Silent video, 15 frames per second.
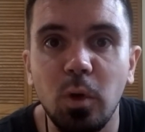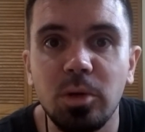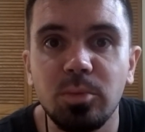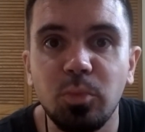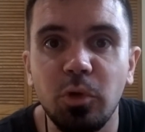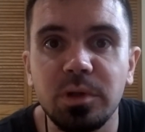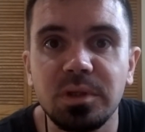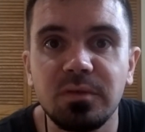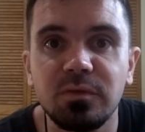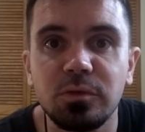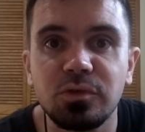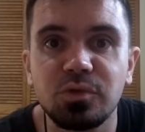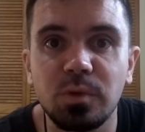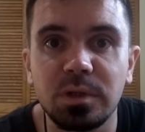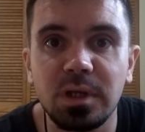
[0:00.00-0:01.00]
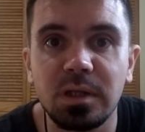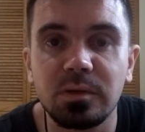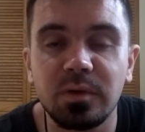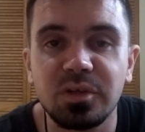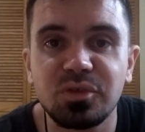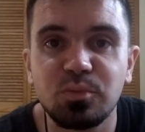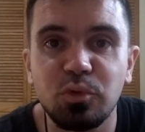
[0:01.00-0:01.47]
one point of view to
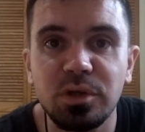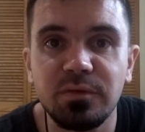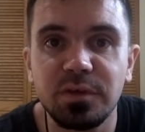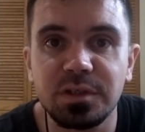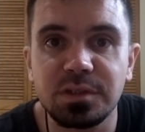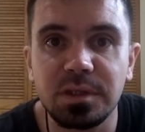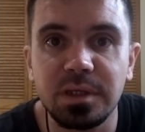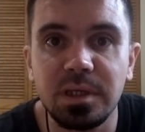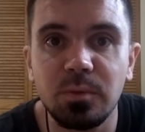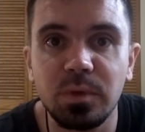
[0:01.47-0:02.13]
another as previously,